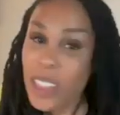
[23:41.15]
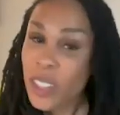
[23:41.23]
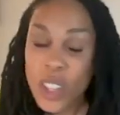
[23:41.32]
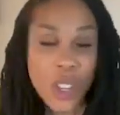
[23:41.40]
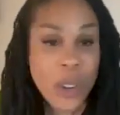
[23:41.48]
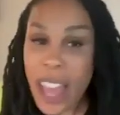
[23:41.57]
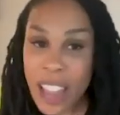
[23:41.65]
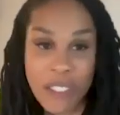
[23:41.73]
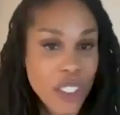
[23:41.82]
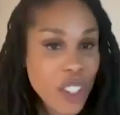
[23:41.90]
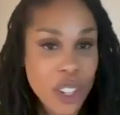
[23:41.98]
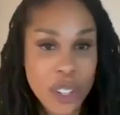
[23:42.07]
You don't have
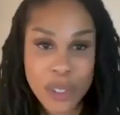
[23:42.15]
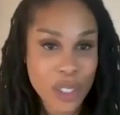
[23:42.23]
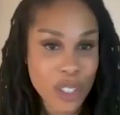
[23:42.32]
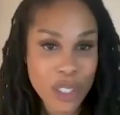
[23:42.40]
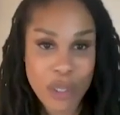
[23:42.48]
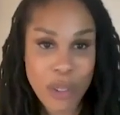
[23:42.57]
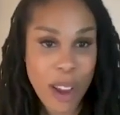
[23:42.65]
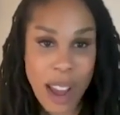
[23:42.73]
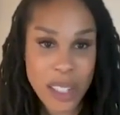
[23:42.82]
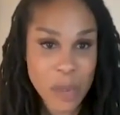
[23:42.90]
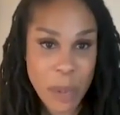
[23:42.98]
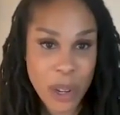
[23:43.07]
to go to a
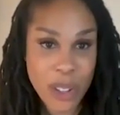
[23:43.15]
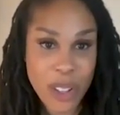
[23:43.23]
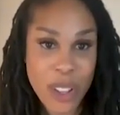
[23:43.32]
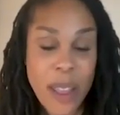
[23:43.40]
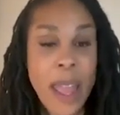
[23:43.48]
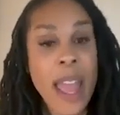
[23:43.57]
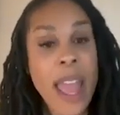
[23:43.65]
hospital.